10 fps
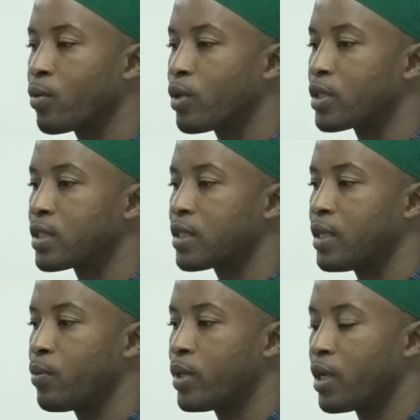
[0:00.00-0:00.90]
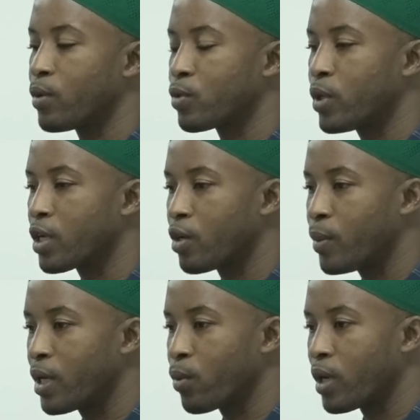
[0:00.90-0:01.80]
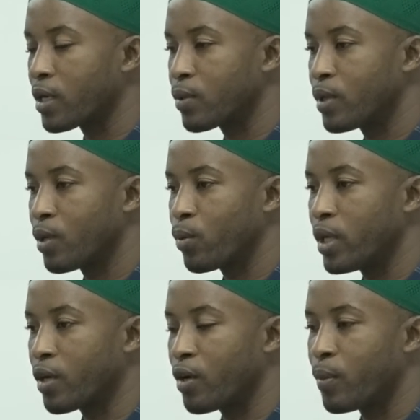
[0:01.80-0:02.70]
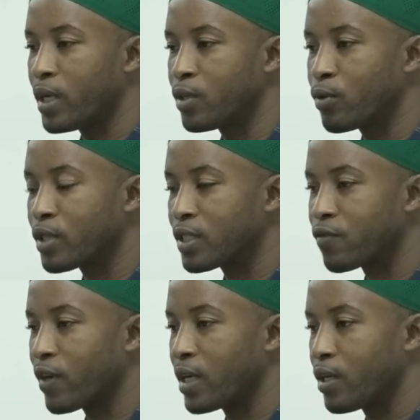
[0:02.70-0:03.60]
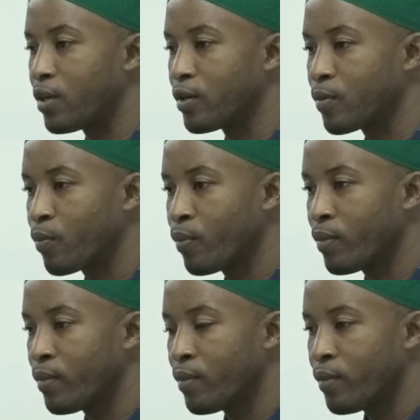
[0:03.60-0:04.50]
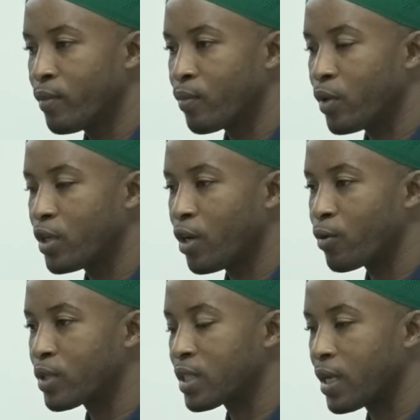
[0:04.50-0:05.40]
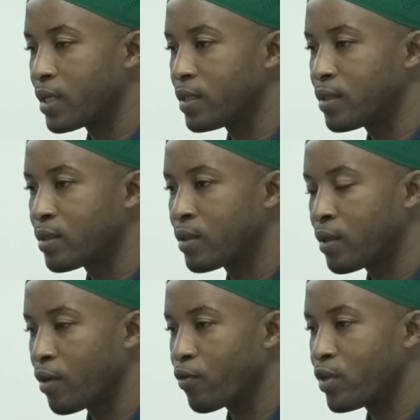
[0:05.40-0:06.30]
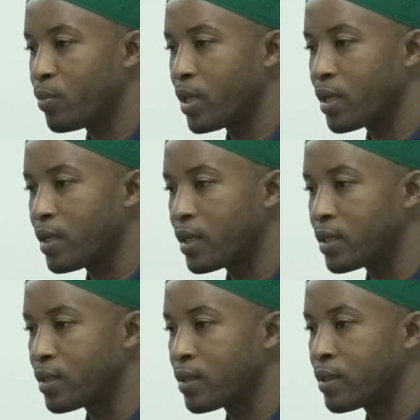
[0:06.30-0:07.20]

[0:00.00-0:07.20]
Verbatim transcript: I was sleeping, I was wake up by water. When I wake up, I noticed fire on the outside of the building.